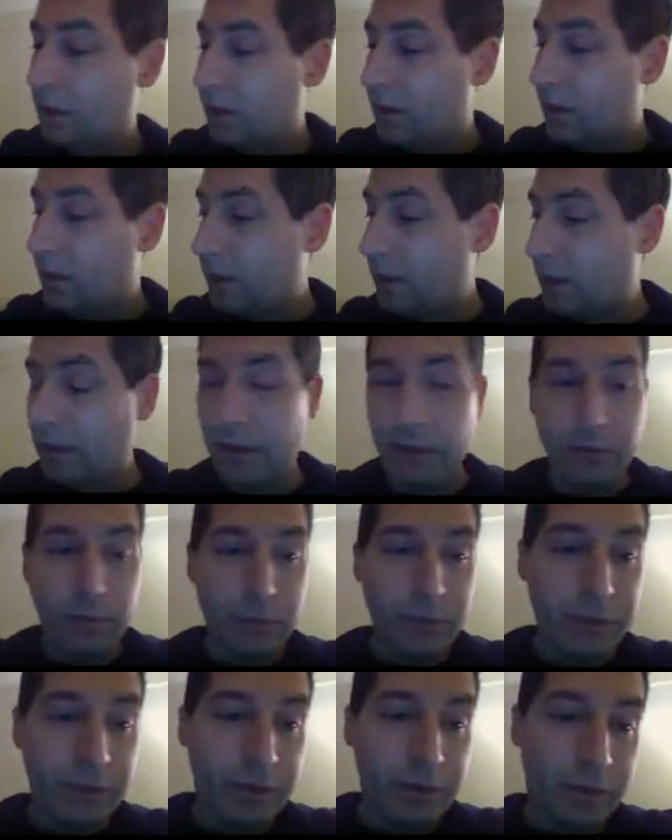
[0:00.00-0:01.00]
And
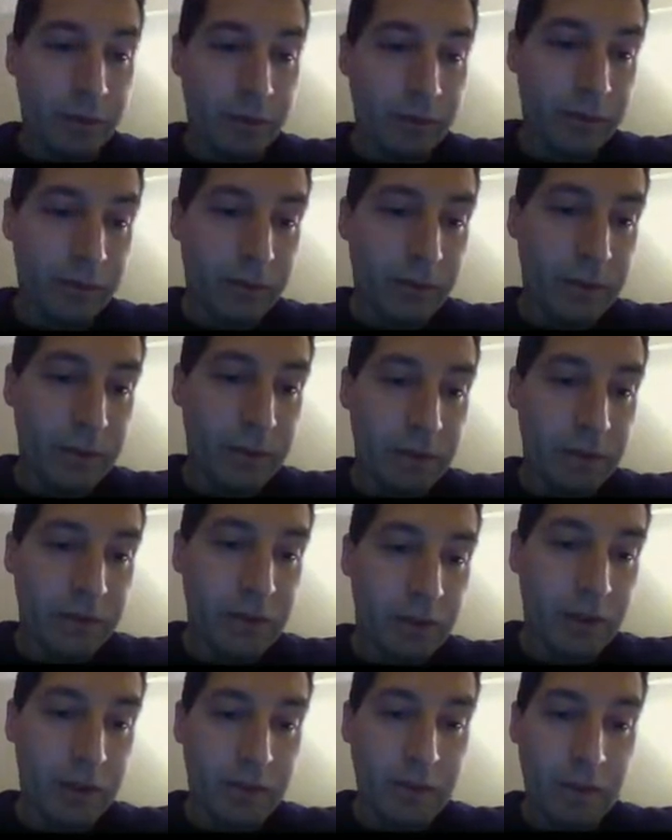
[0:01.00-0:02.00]
we know that we can
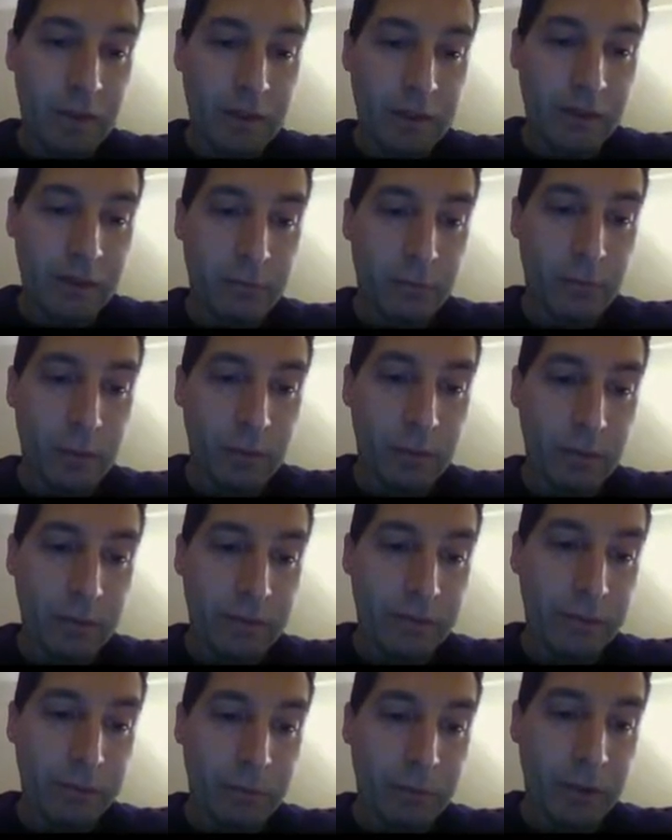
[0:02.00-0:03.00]
change that to
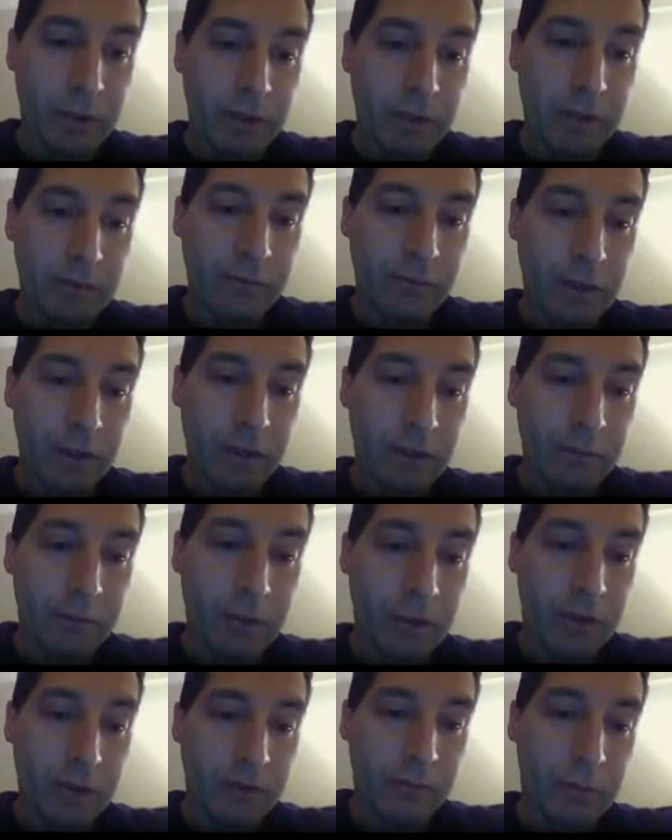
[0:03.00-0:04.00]
moles by dividing by
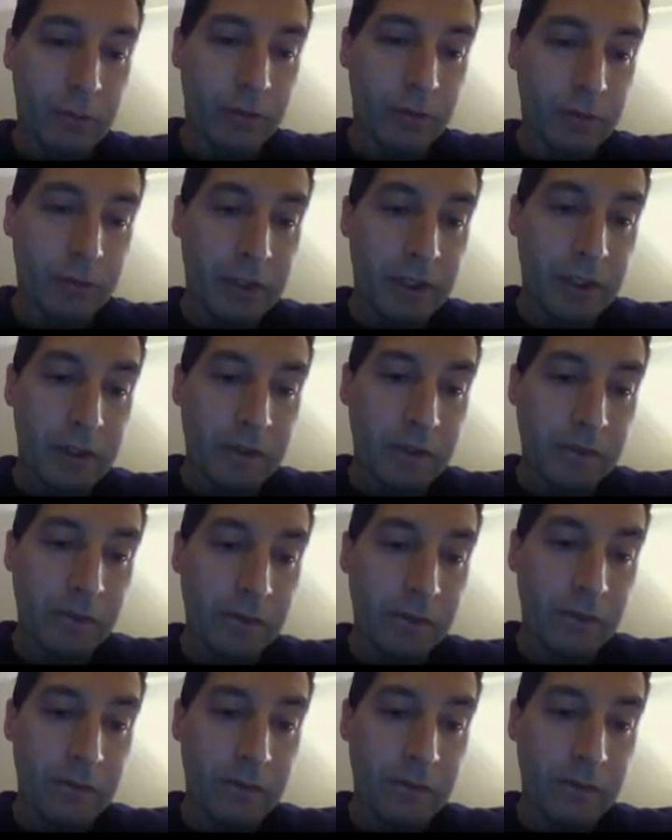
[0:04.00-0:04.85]
the molar mass.